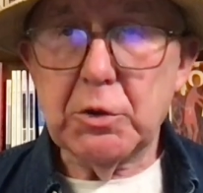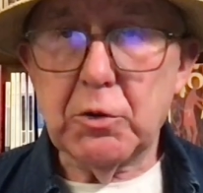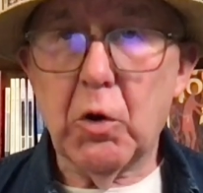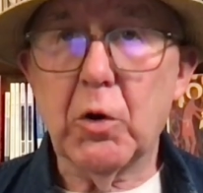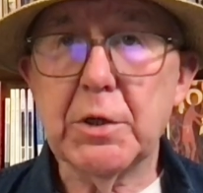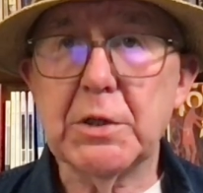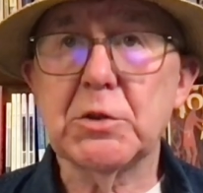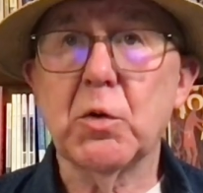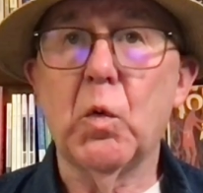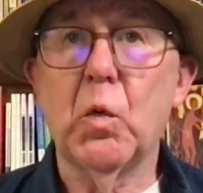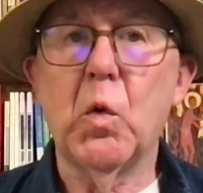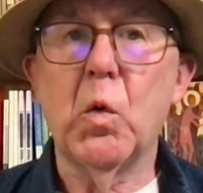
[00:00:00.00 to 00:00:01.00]
God is
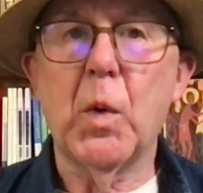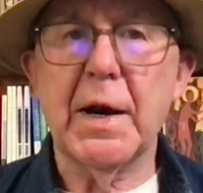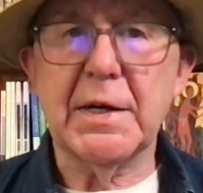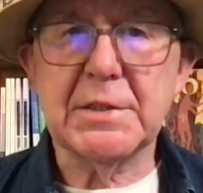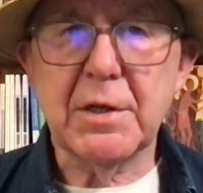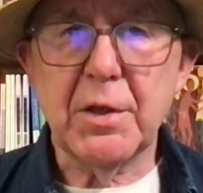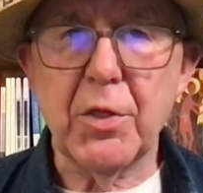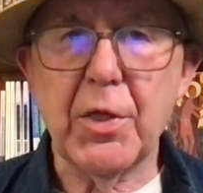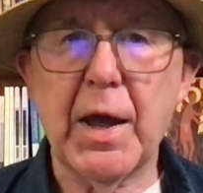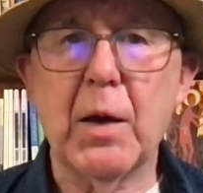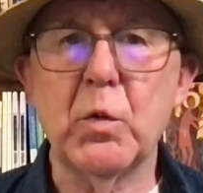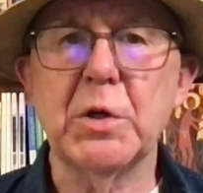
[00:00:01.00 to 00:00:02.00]
always
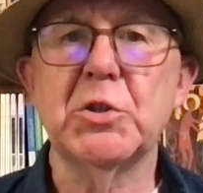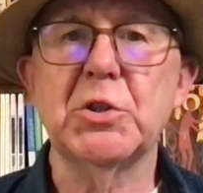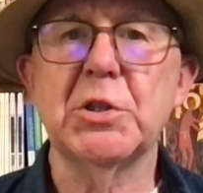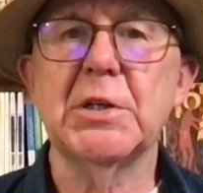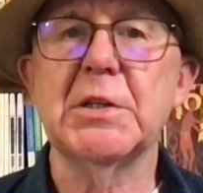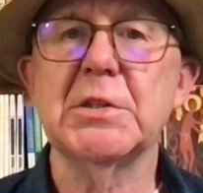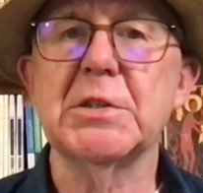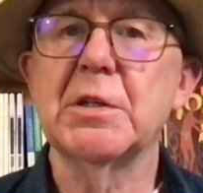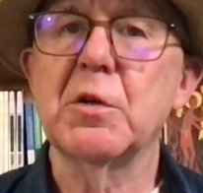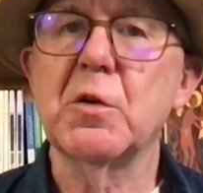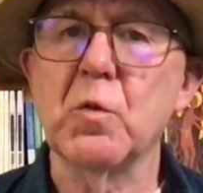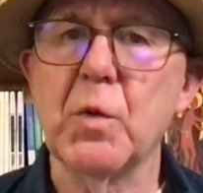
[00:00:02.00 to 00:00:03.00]
that which is
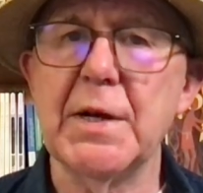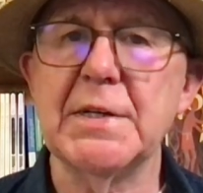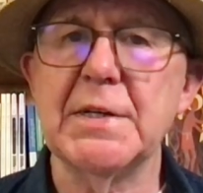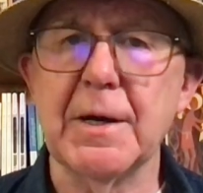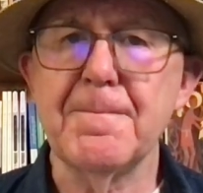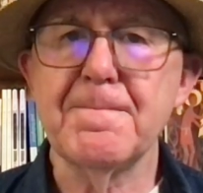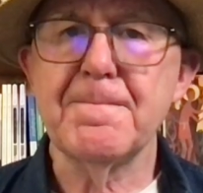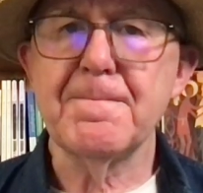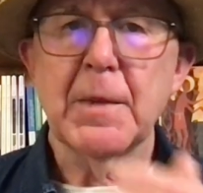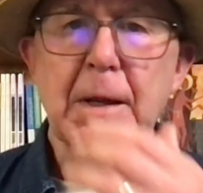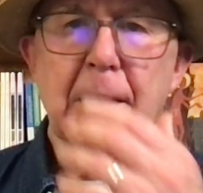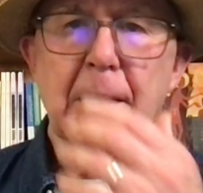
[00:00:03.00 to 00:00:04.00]
greater.
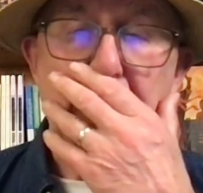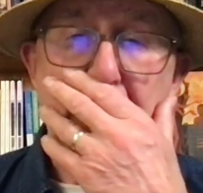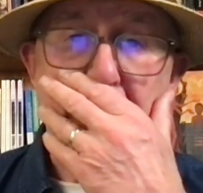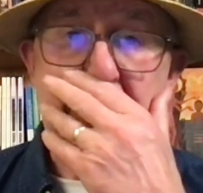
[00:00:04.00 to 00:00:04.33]
And